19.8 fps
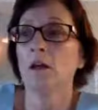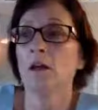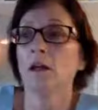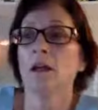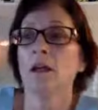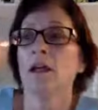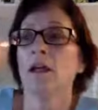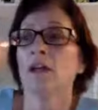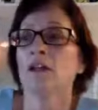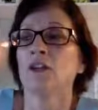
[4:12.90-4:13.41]

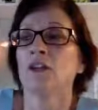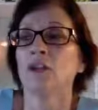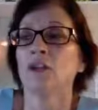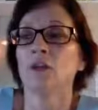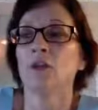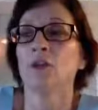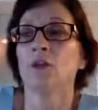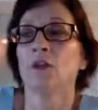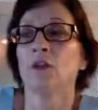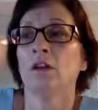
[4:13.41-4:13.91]
And
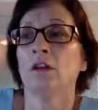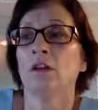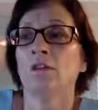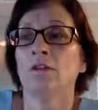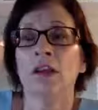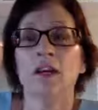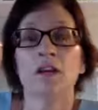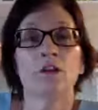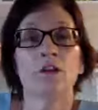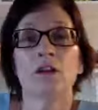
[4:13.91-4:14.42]
you will
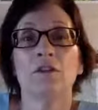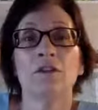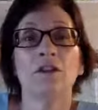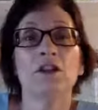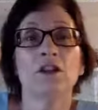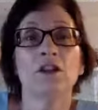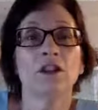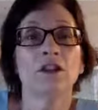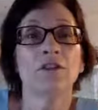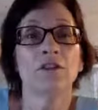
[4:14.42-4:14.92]
find out if
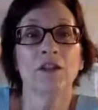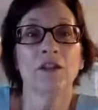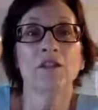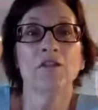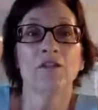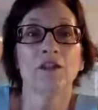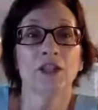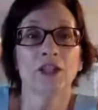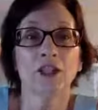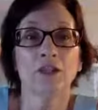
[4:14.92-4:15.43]
it's a good fit
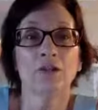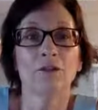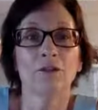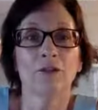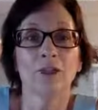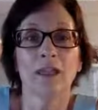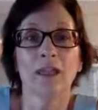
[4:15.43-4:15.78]
for you.